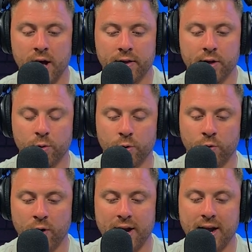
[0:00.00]
you will
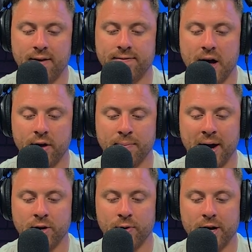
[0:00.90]
regret not following
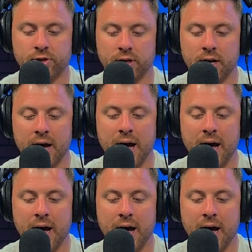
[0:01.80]
my direction.